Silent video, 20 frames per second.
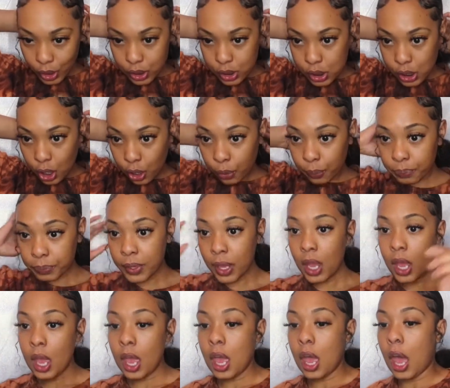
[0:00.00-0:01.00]
So
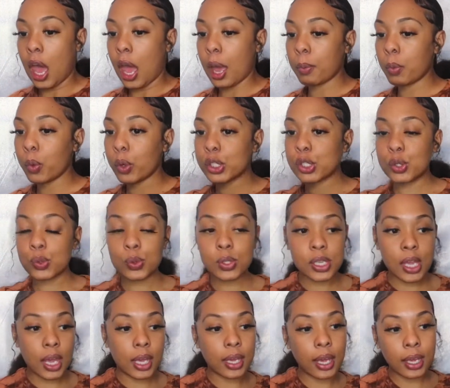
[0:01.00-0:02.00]
I'm going to
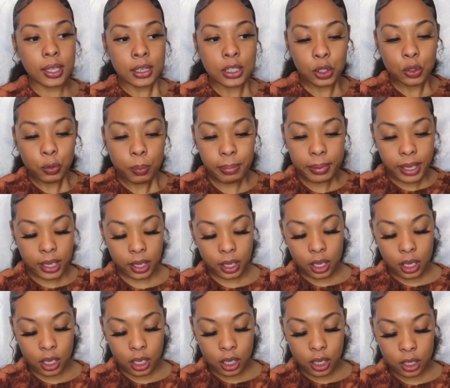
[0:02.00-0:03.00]
take a little bit
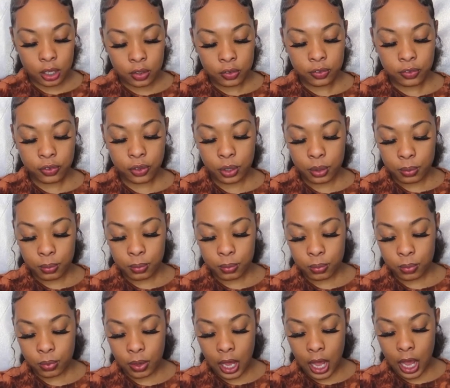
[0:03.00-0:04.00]
of
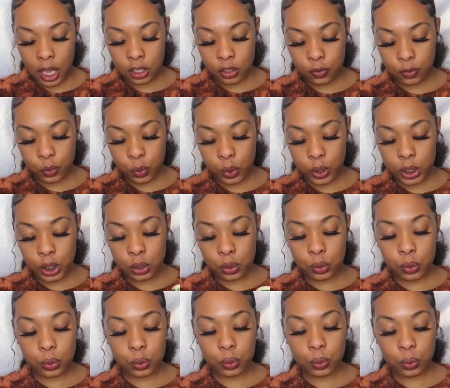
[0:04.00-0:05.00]
olive
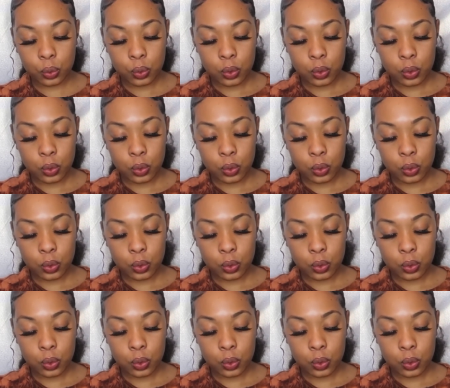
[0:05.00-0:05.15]
oil